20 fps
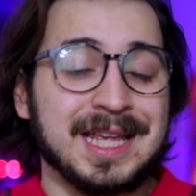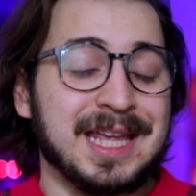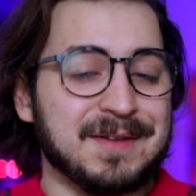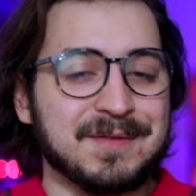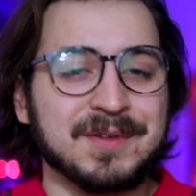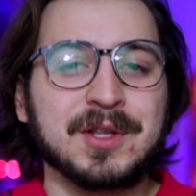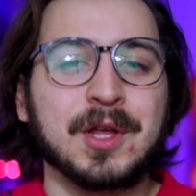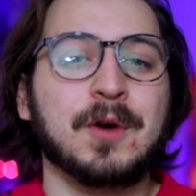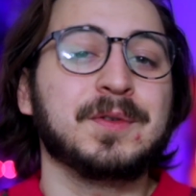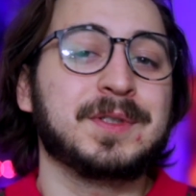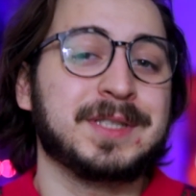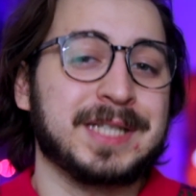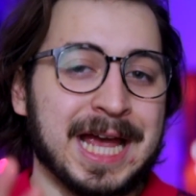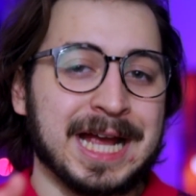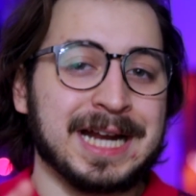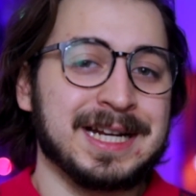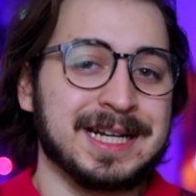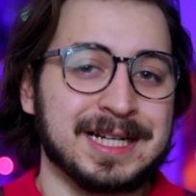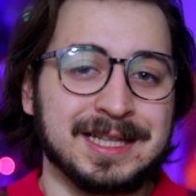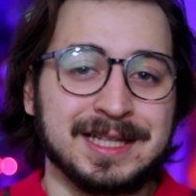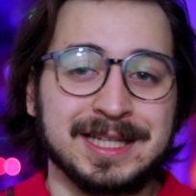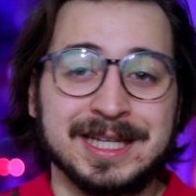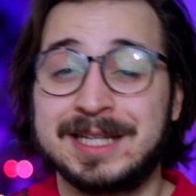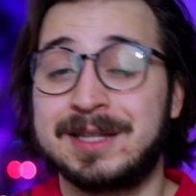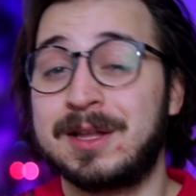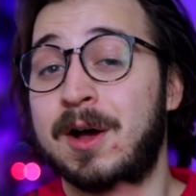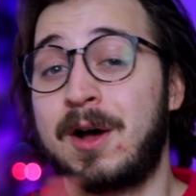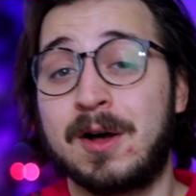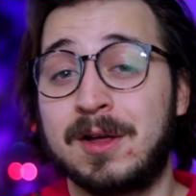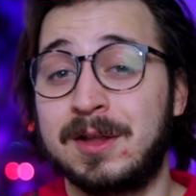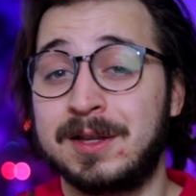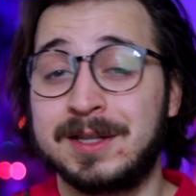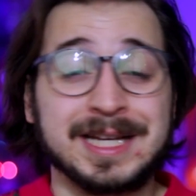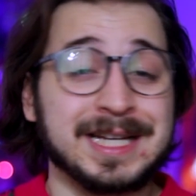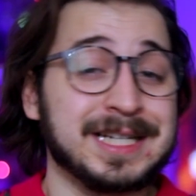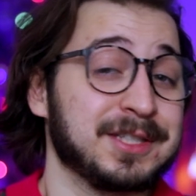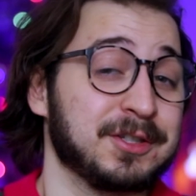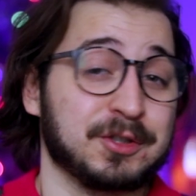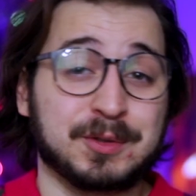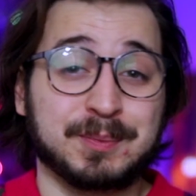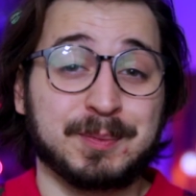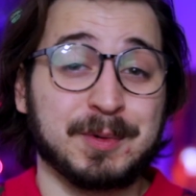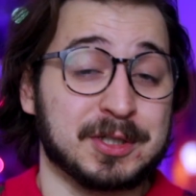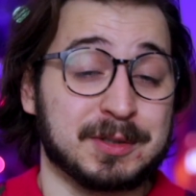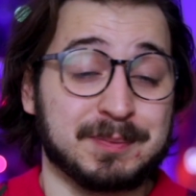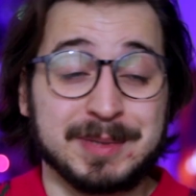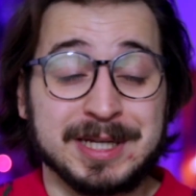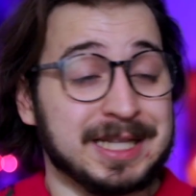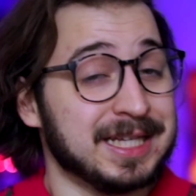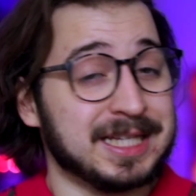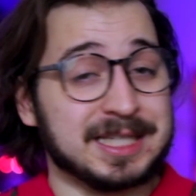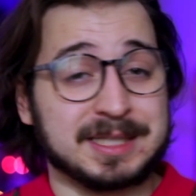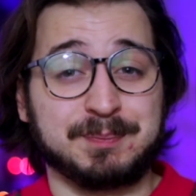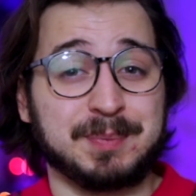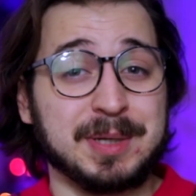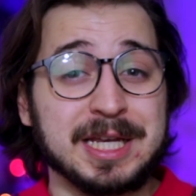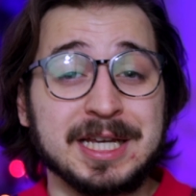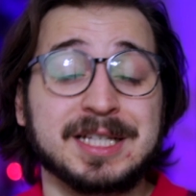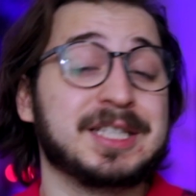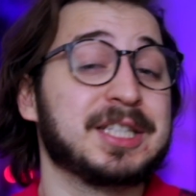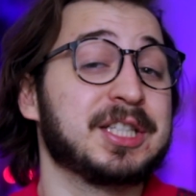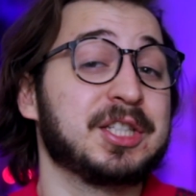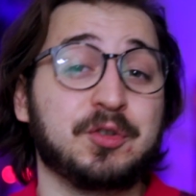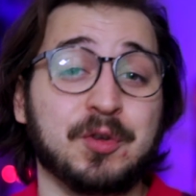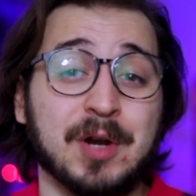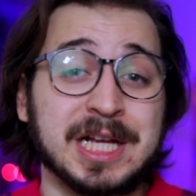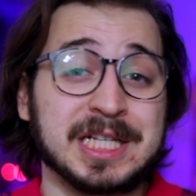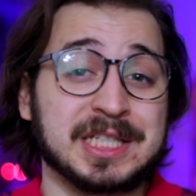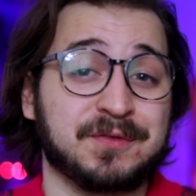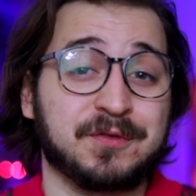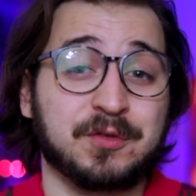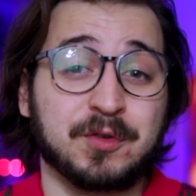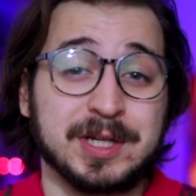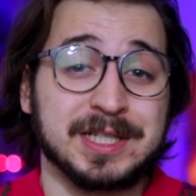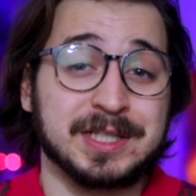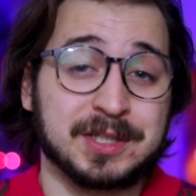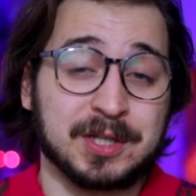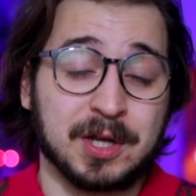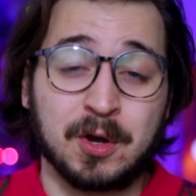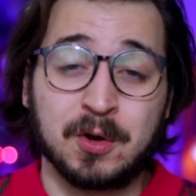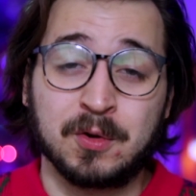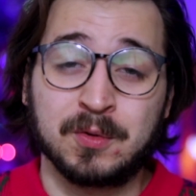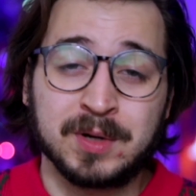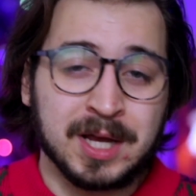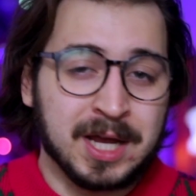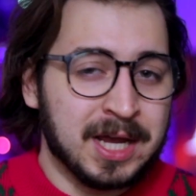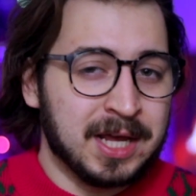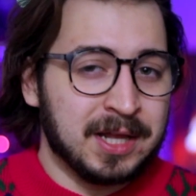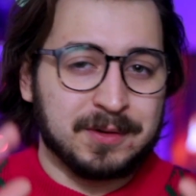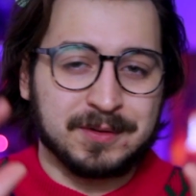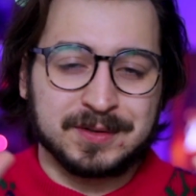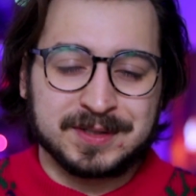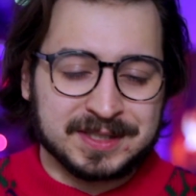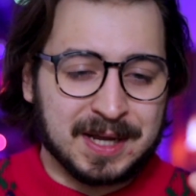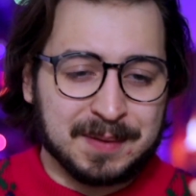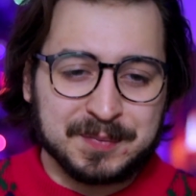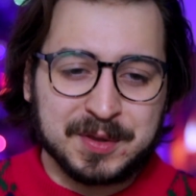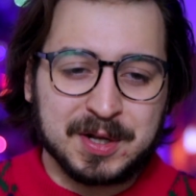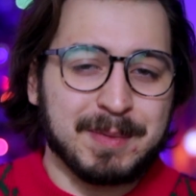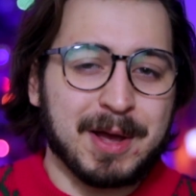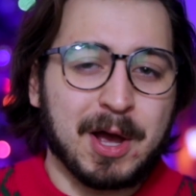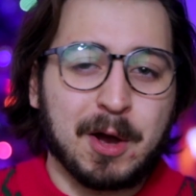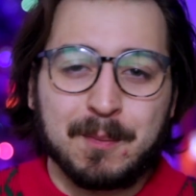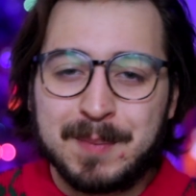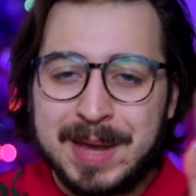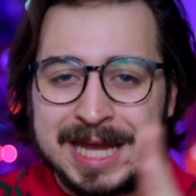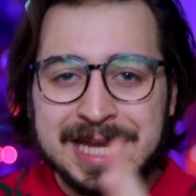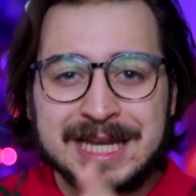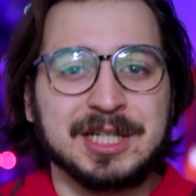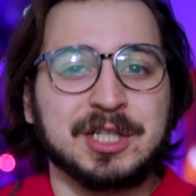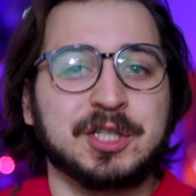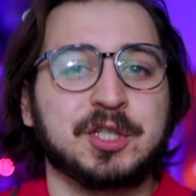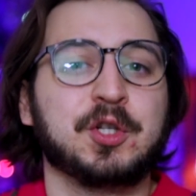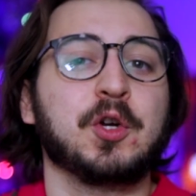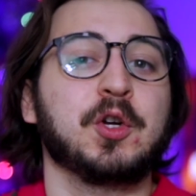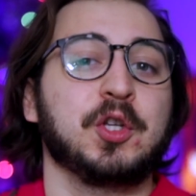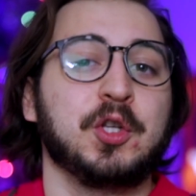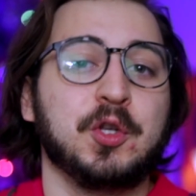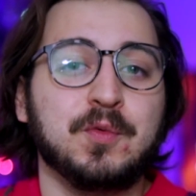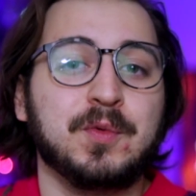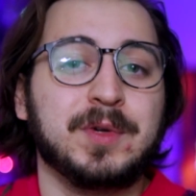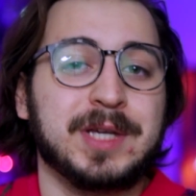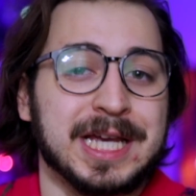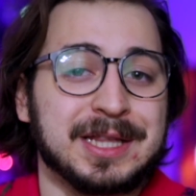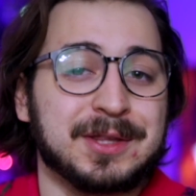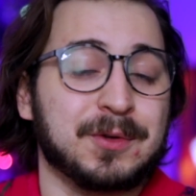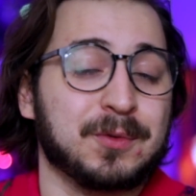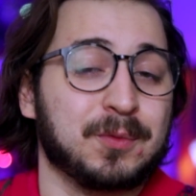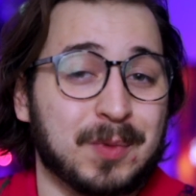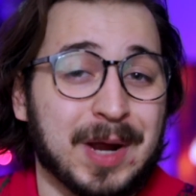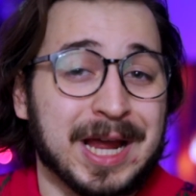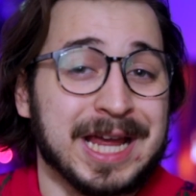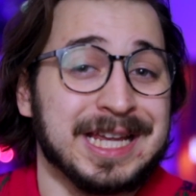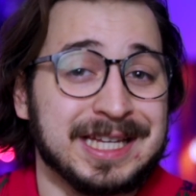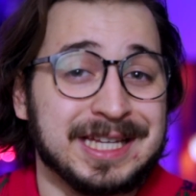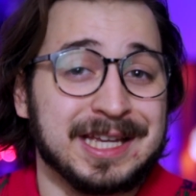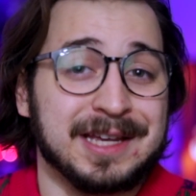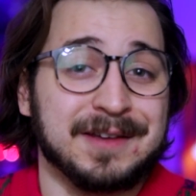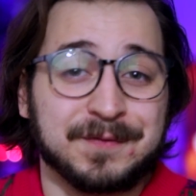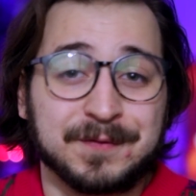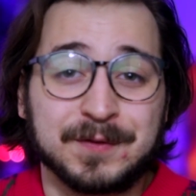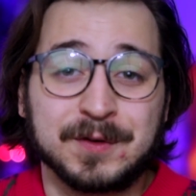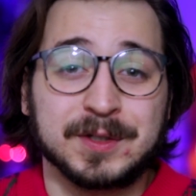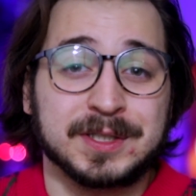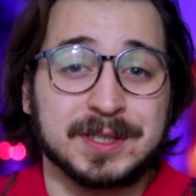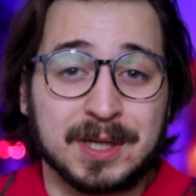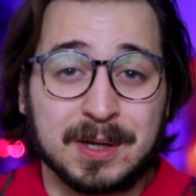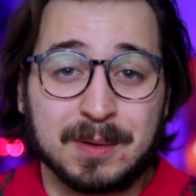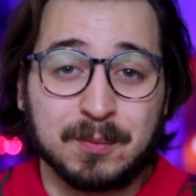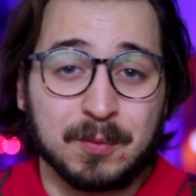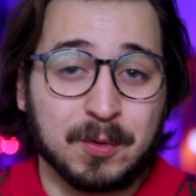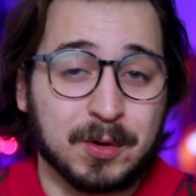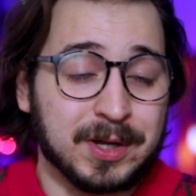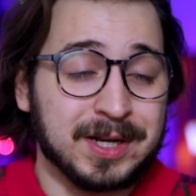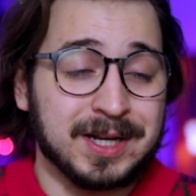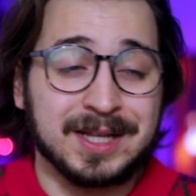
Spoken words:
Even though technically the holidays are supposed to be this big stress-free zone, there's something about making sure you get the right gift for someone